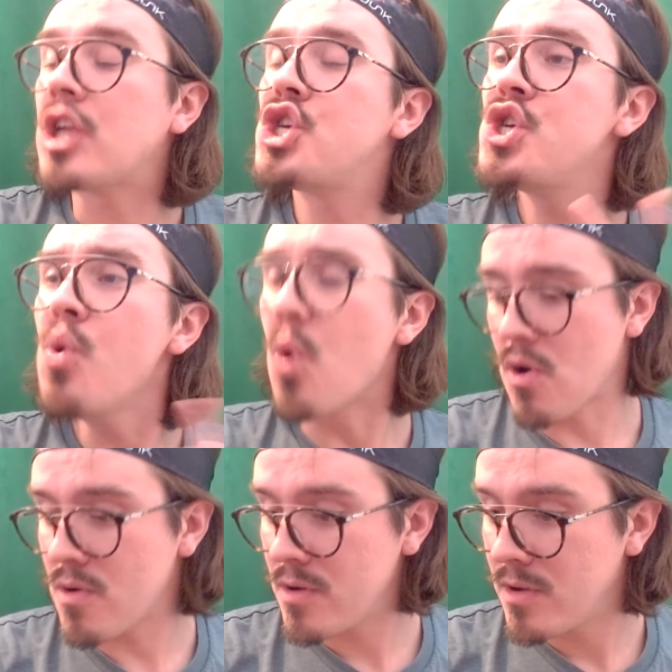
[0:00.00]
And
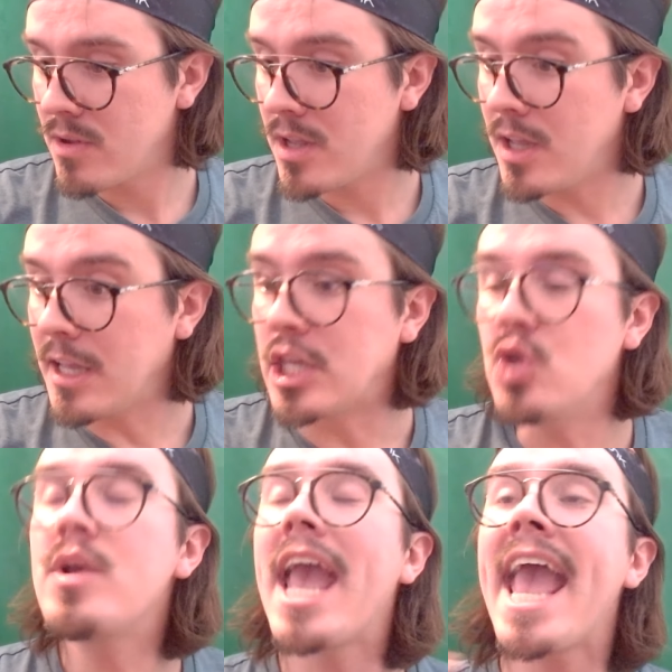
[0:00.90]
sure,
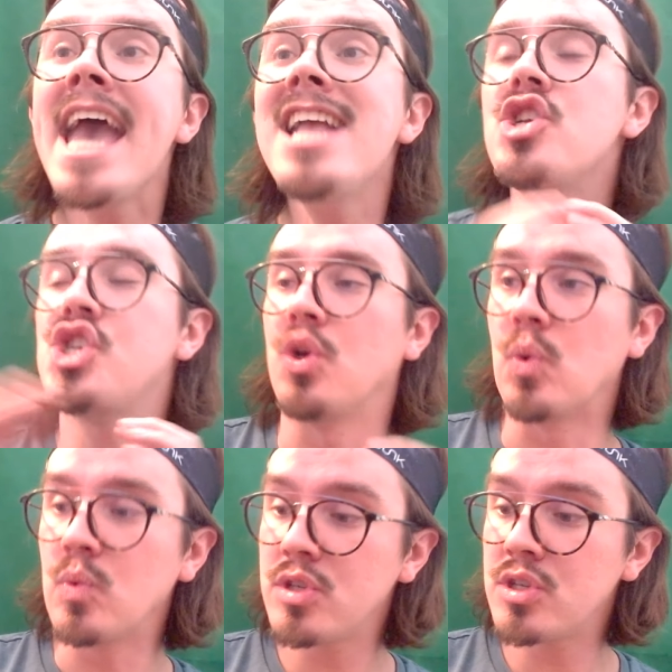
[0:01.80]
you can
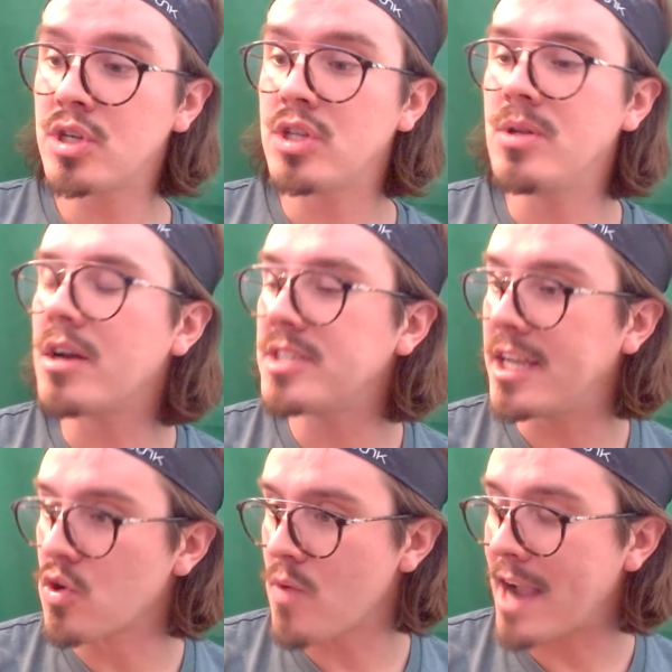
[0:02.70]
choose not
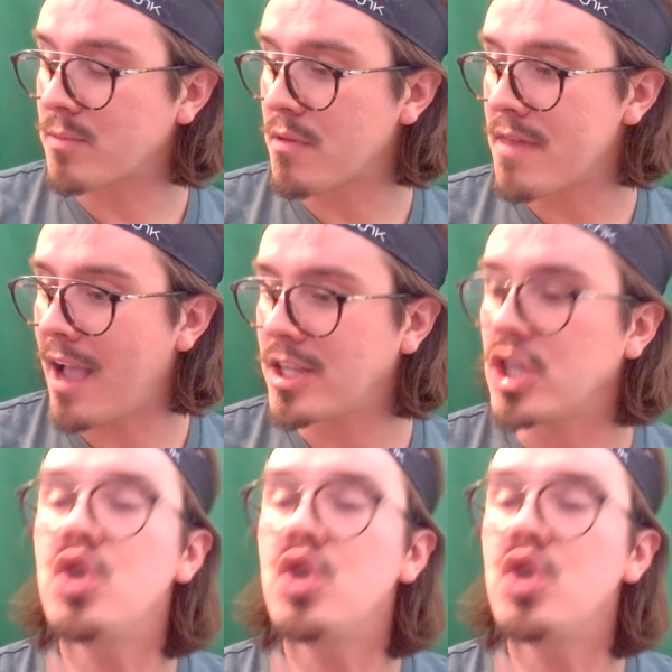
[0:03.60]
to interact with that.